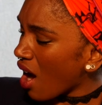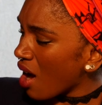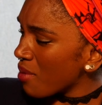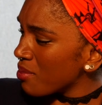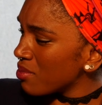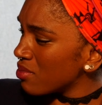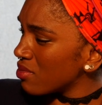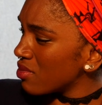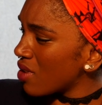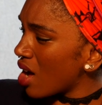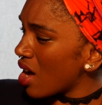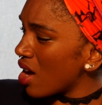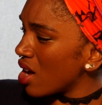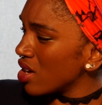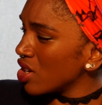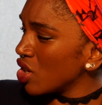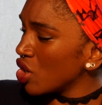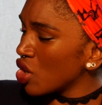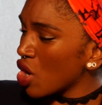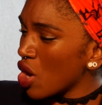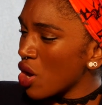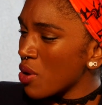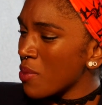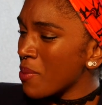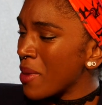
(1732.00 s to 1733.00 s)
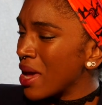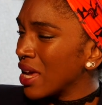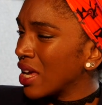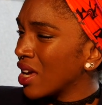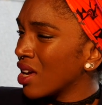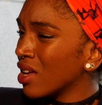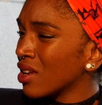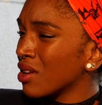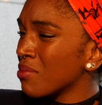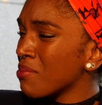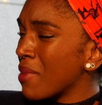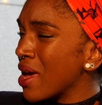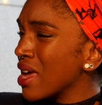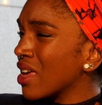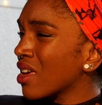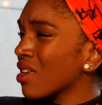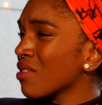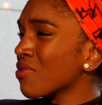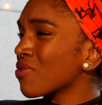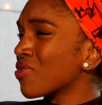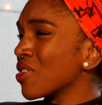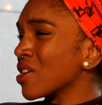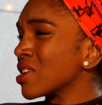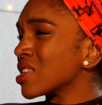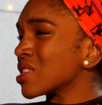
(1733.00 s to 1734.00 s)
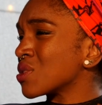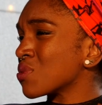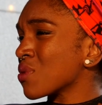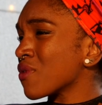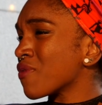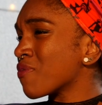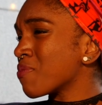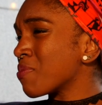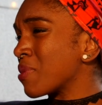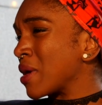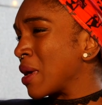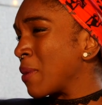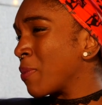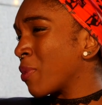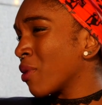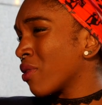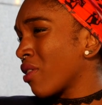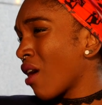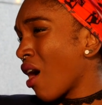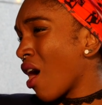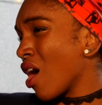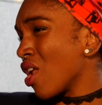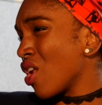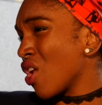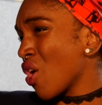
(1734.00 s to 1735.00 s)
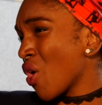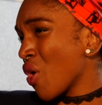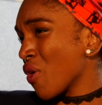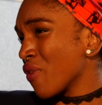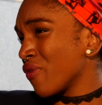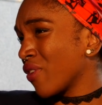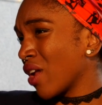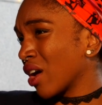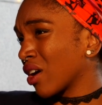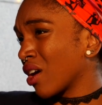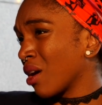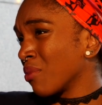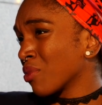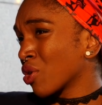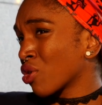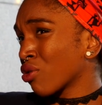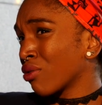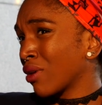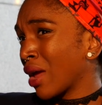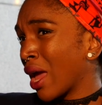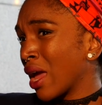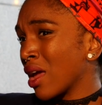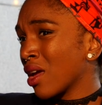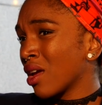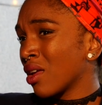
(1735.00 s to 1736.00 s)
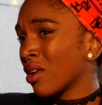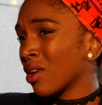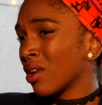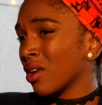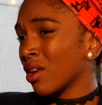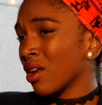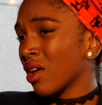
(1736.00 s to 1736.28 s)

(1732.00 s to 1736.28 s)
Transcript: I'm, making things with people that I love. Like I'm creating